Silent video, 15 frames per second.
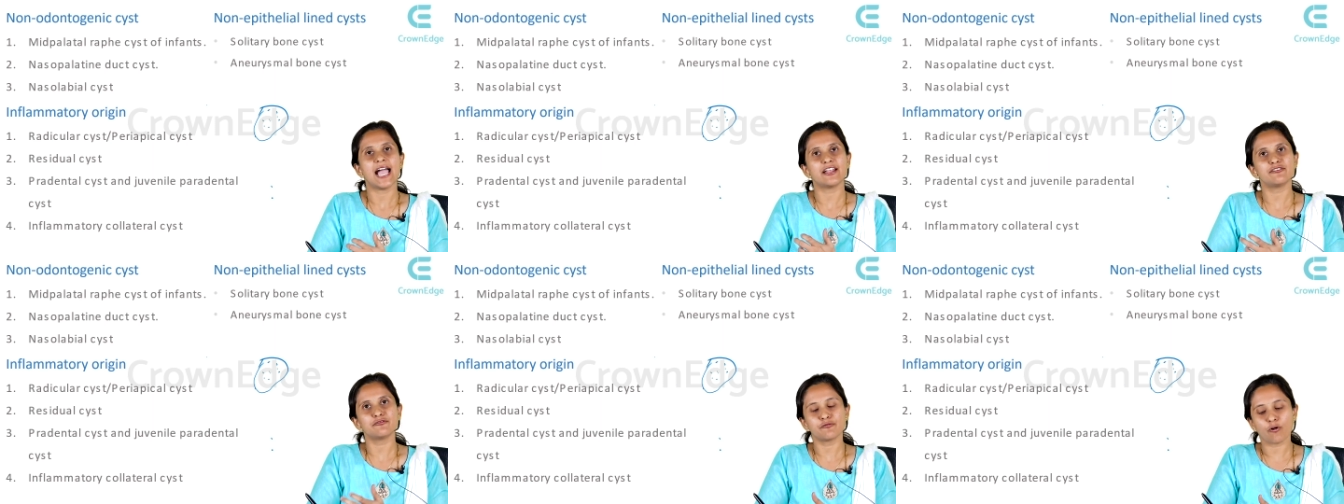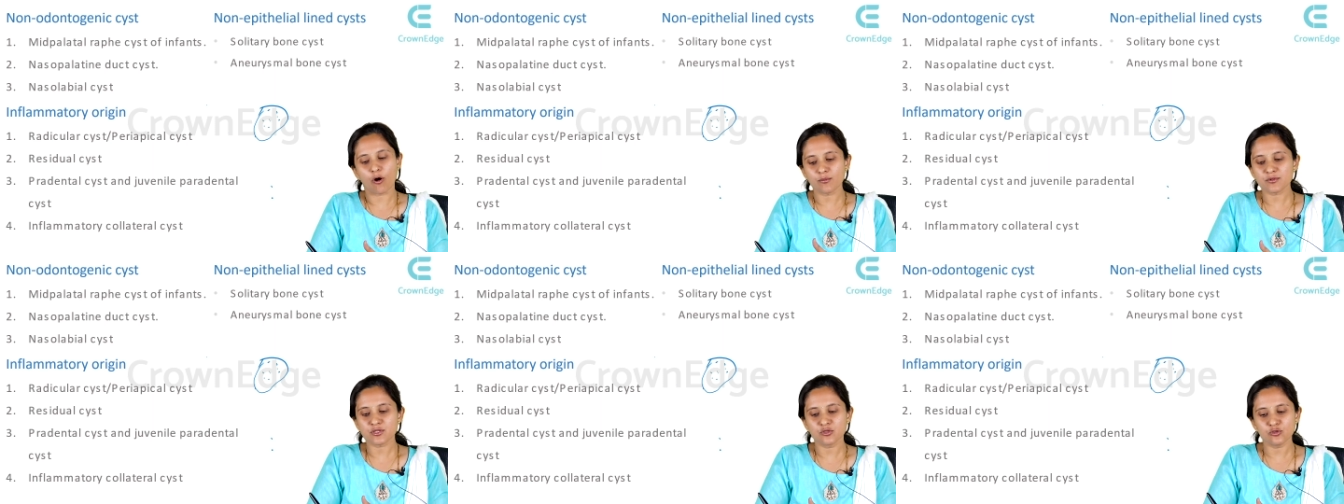and
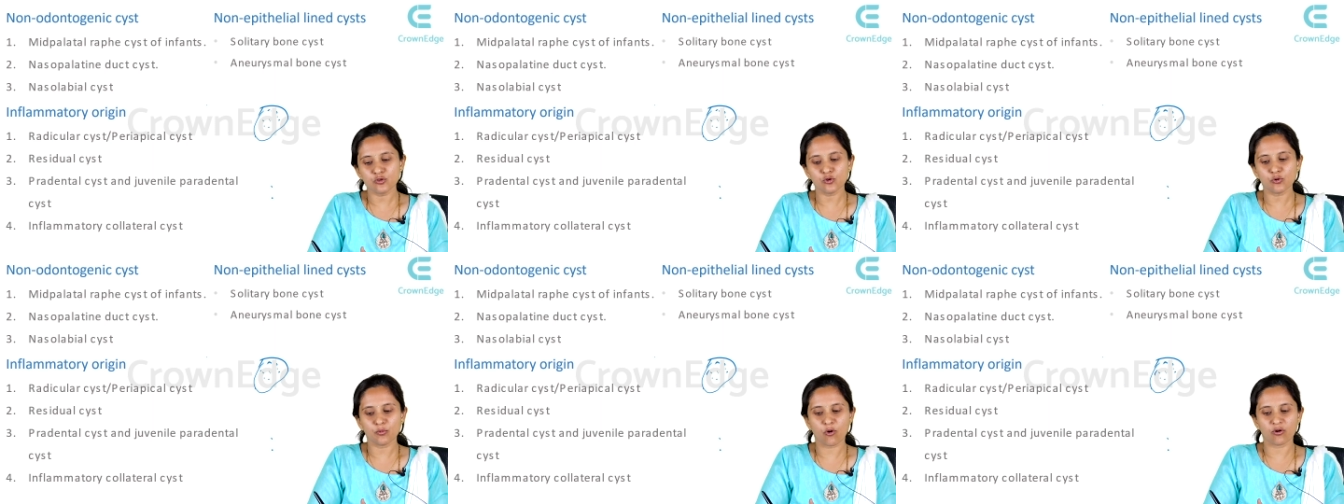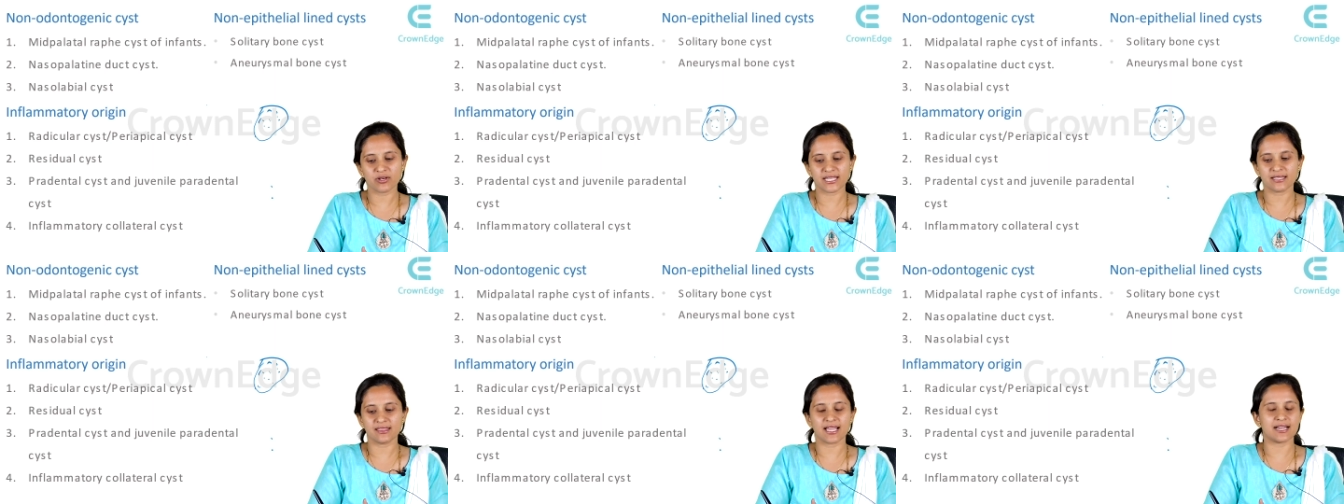forms new
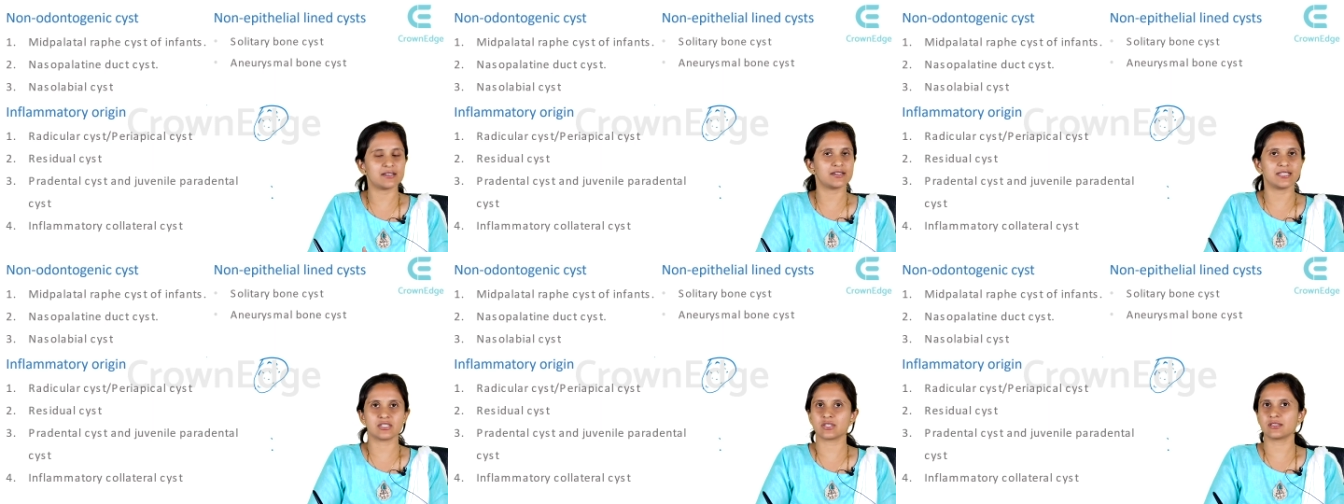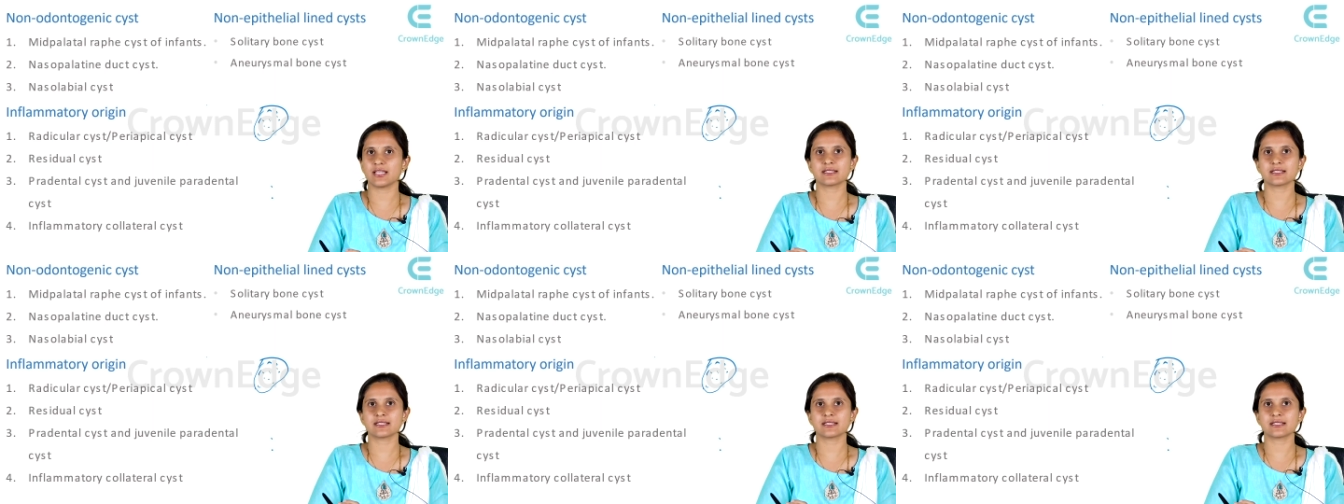bone in that region.